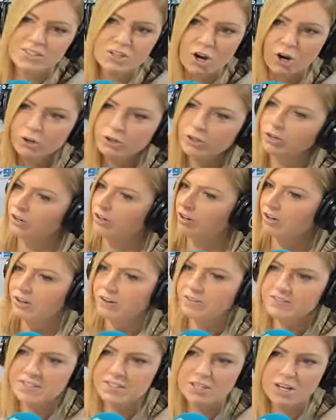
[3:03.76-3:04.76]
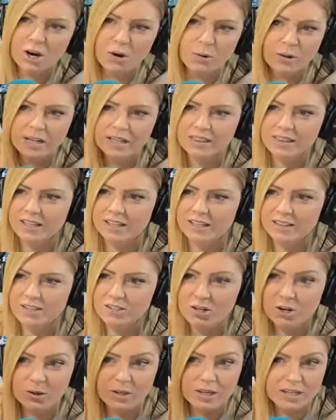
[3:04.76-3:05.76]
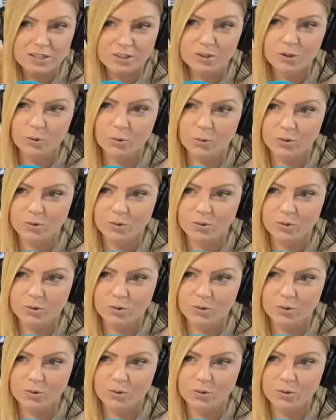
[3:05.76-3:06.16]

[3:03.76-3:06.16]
There's no curves. Okay. There's no anything. There's no hidden